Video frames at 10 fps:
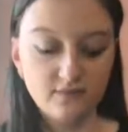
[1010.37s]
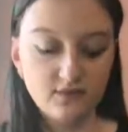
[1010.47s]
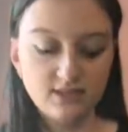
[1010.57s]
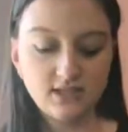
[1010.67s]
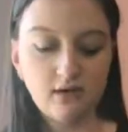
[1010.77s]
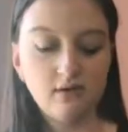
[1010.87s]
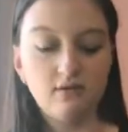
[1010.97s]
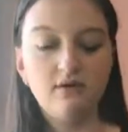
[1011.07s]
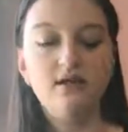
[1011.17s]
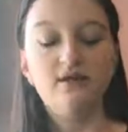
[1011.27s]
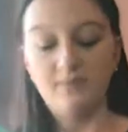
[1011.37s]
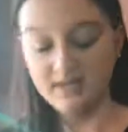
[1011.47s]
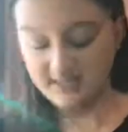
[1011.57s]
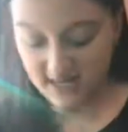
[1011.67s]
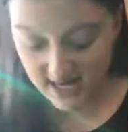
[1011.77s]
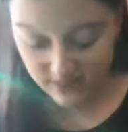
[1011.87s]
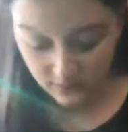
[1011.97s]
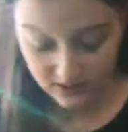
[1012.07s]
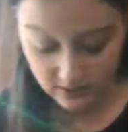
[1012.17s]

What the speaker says: So by standing with